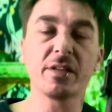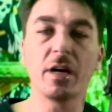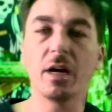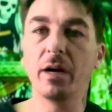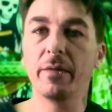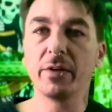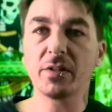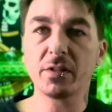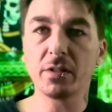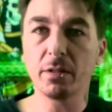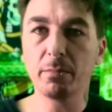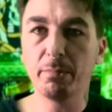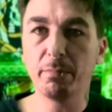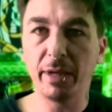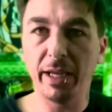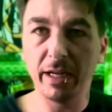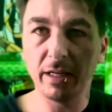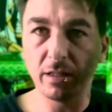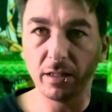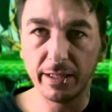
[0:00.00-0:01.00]
obviously
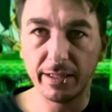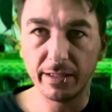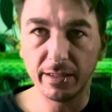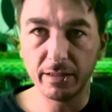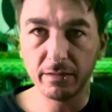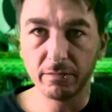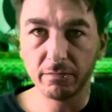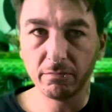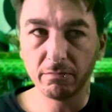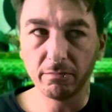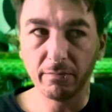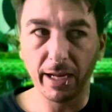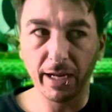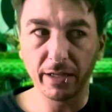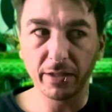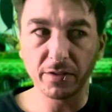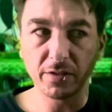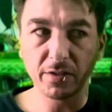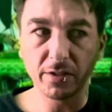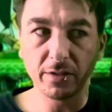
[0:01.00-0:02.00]
Bakelite
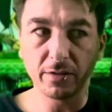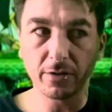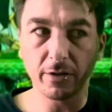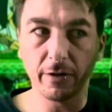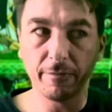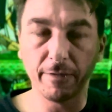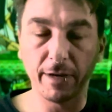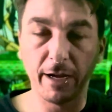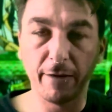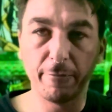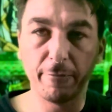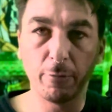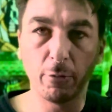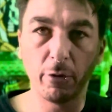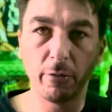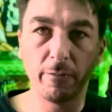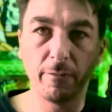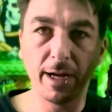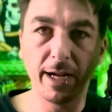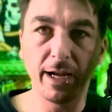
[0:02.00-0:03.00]
magazines are
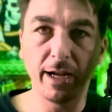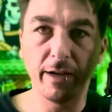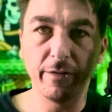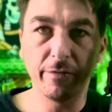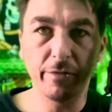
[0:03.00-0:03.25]
545,